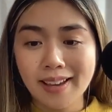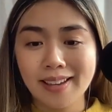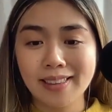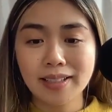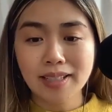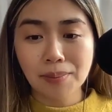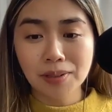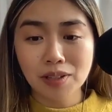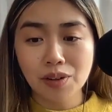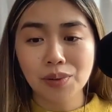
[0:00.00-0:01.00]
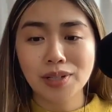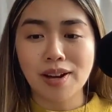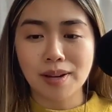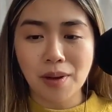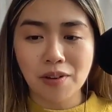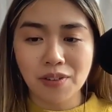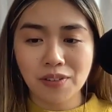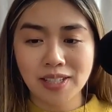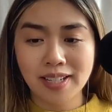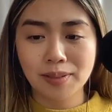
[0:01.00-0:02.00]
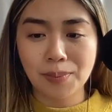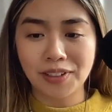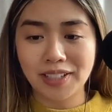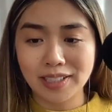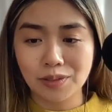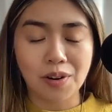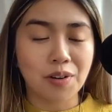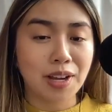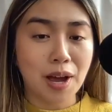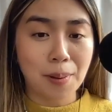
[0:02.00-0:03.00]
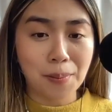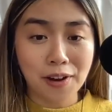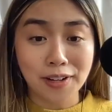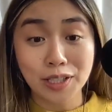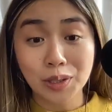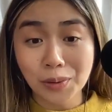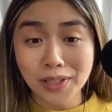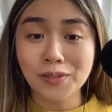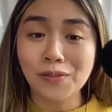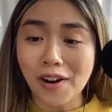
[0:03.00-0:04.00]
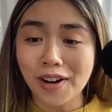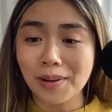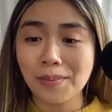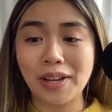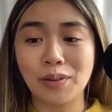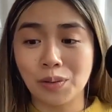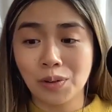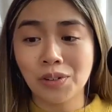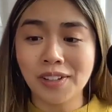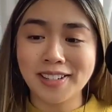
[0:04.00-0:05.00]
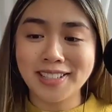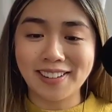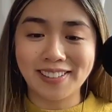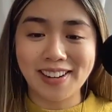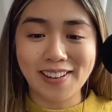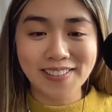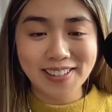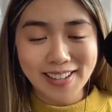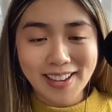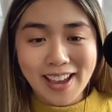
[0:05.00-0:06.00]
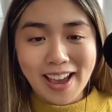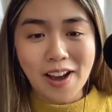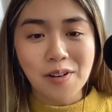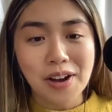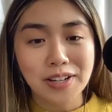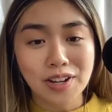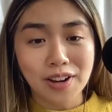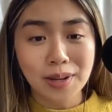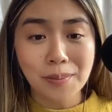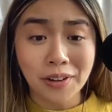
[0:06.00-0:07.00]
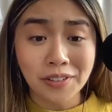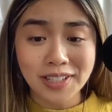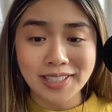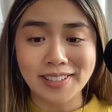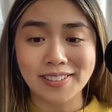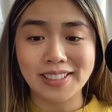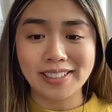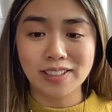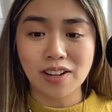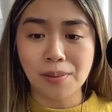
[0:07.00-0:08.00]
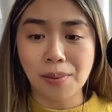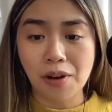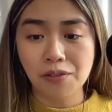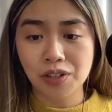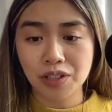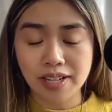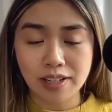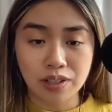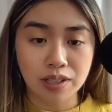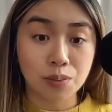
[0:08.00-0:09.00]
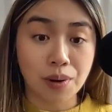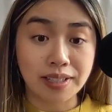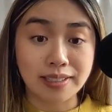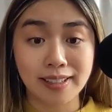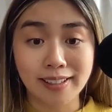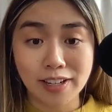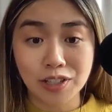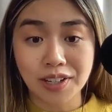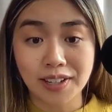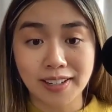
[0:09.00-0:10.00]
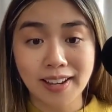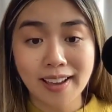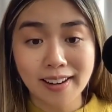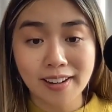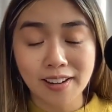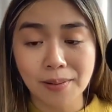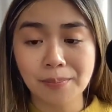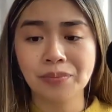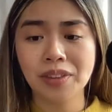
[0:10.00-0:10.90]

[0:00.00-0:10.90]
In this episode, we talk about Viv's experience growing up on a Swiss farm in rural Ontario, how a documentary series about First Nations reconciliation in Canada